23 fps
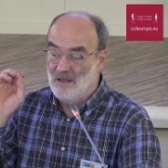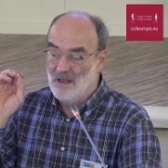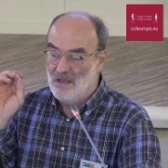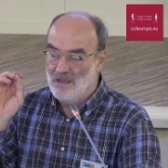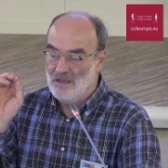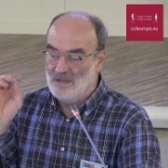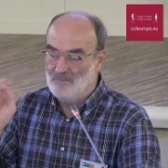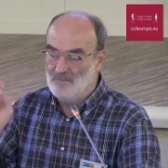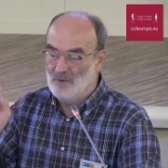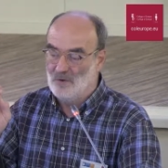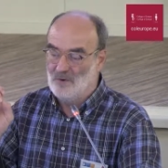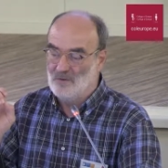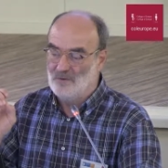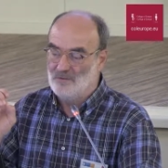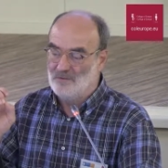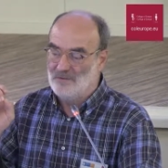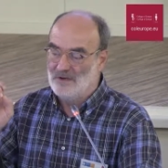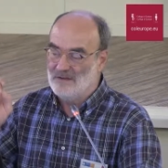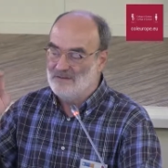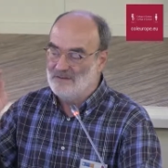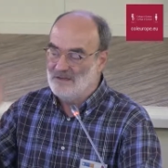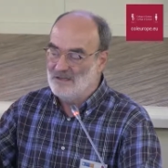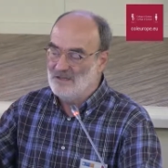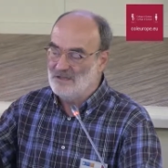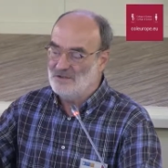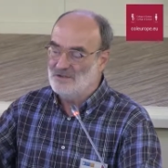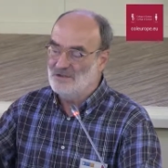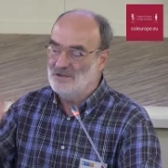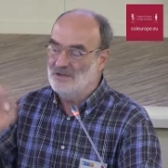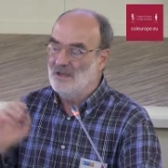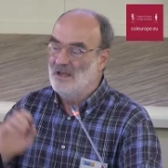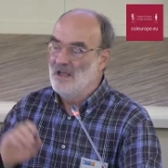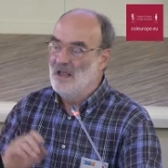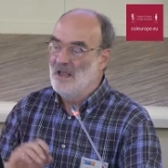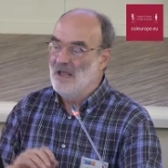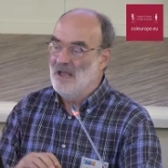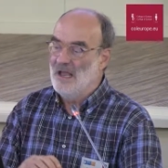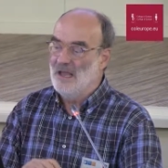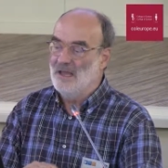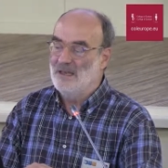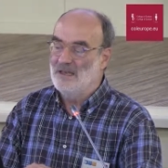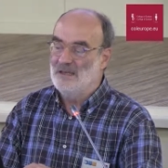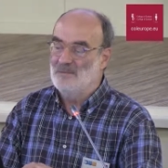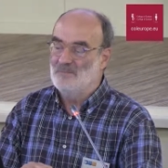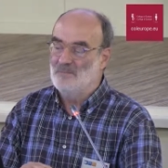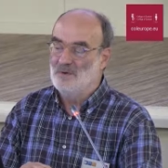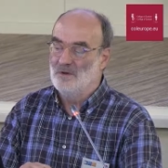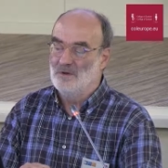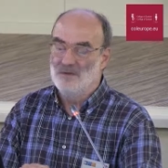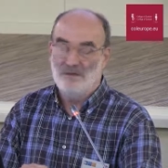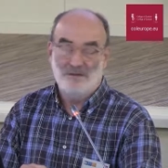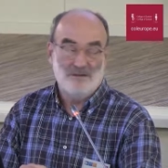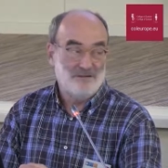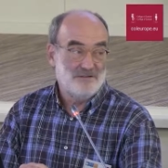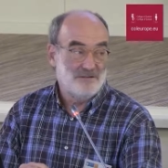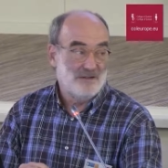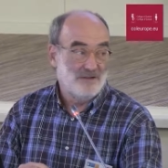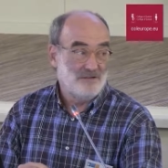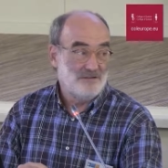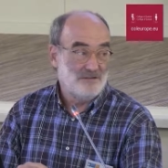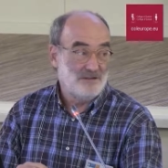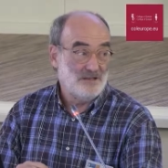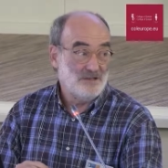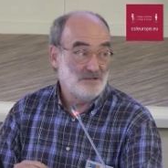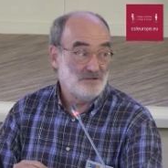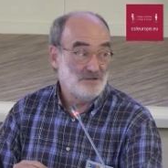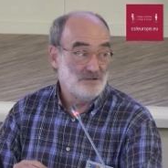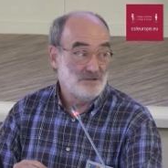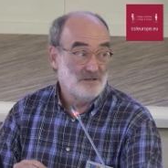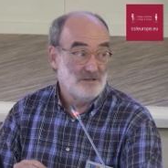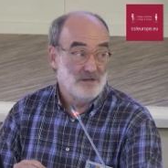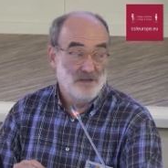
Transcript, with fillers: in polarization, and in politicization.